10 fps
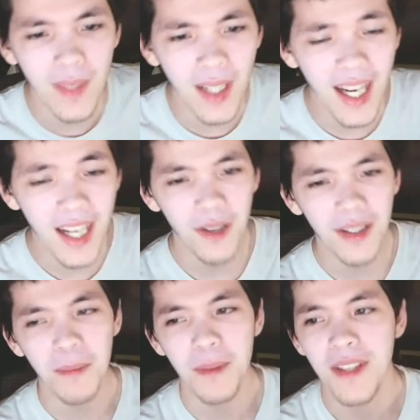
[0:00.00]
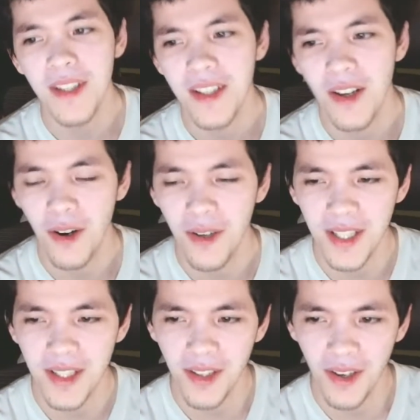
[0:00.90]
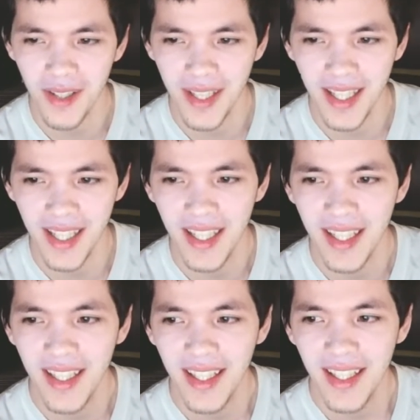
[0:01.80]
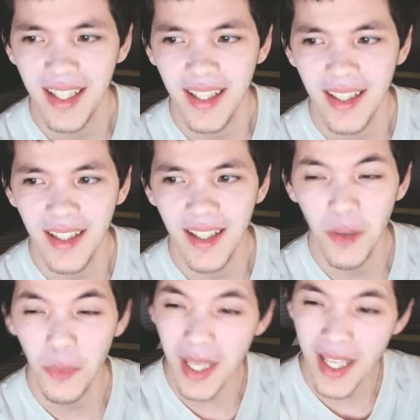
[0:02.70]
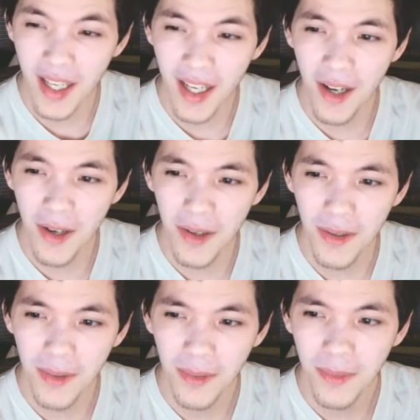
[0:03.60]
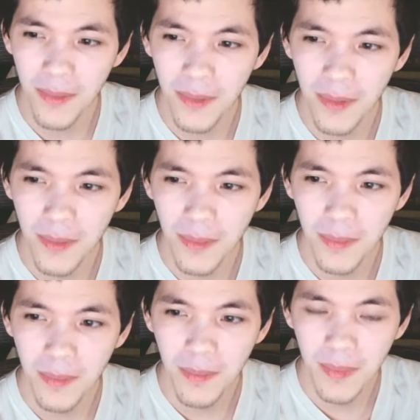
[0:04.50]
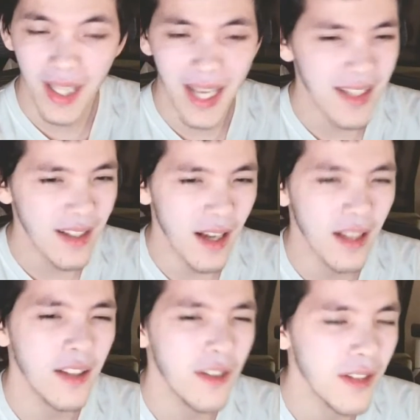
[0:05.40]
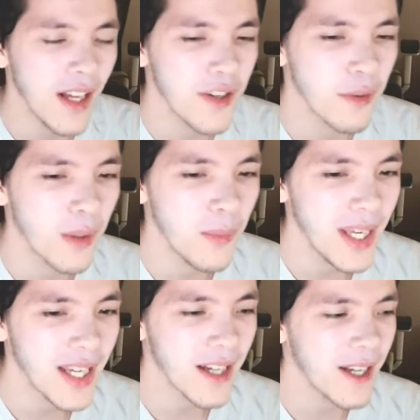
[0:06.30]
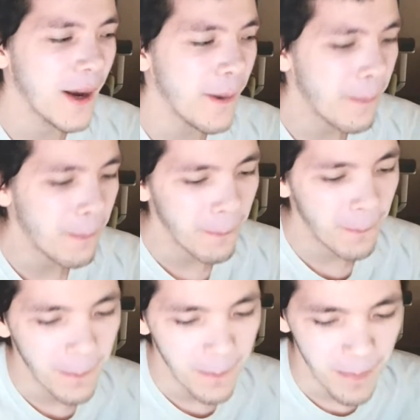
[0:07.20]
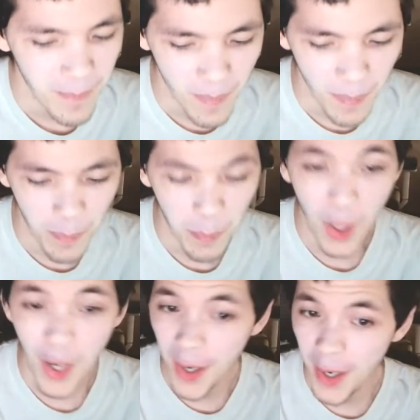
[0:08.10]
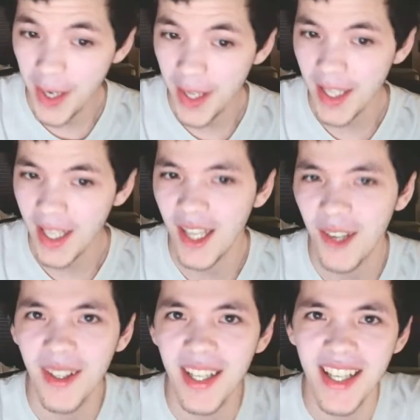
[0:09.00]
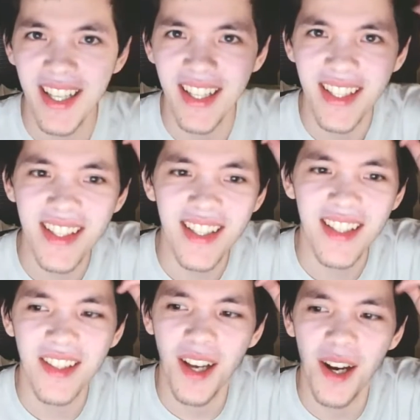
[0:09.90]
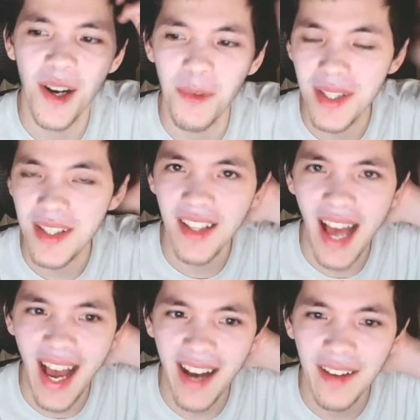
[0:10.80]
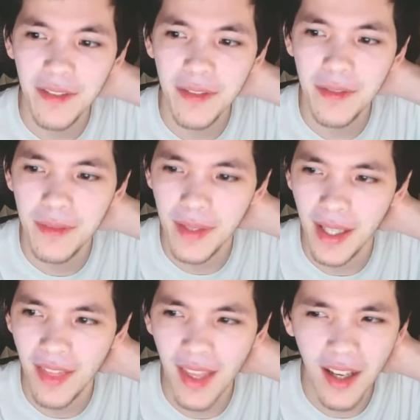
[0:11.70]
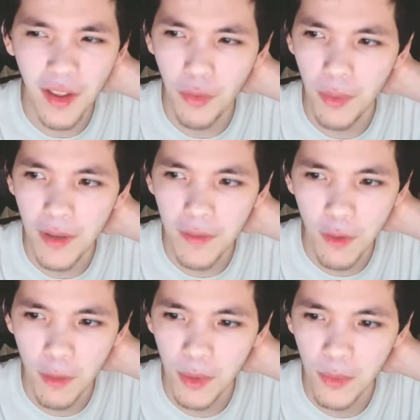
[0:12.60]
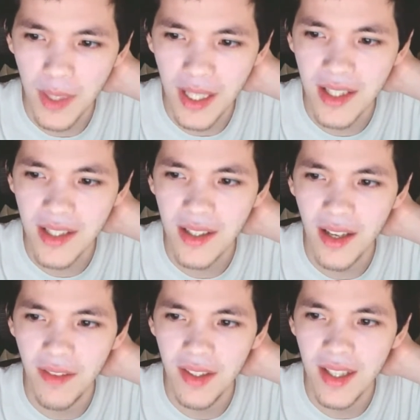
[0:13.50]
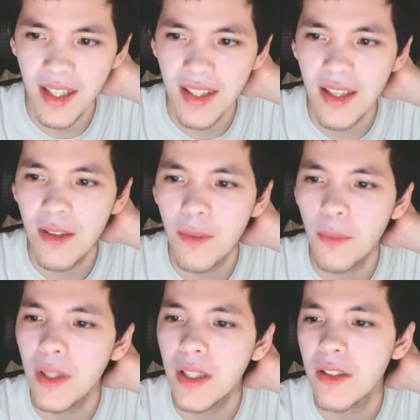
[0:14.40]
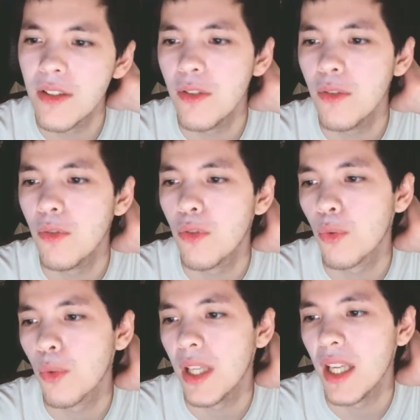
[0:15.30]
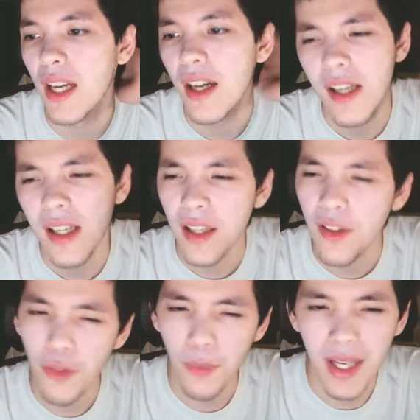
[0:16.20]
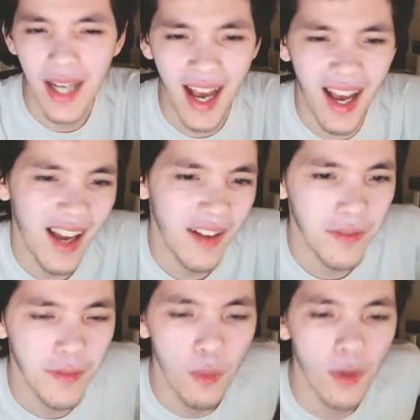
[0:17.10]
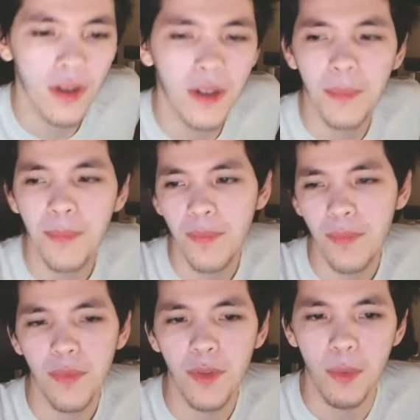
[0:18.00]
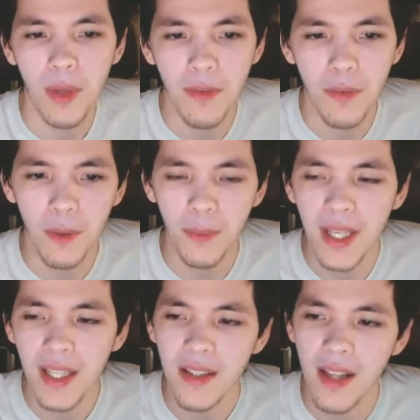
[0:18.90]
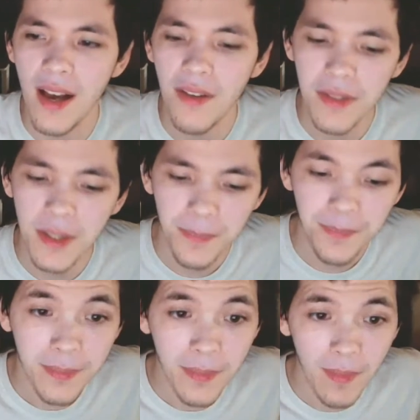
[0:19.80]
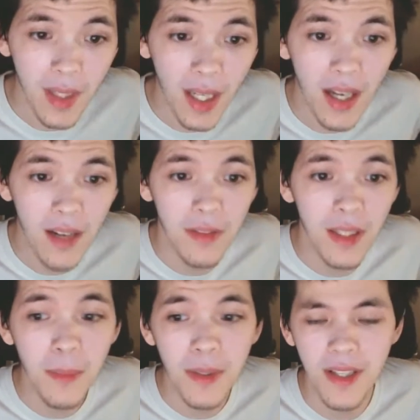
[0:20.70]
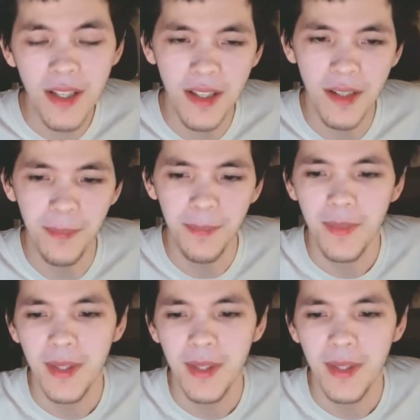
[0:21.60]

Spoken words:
I know Libra season already started a week ago, a little under a week ago, but here it is. So we still have, I think, 3 or 4 more weeks of the season. 1, 2, 3, 3.5, 4, 3 to 4 weeks left of Libra season.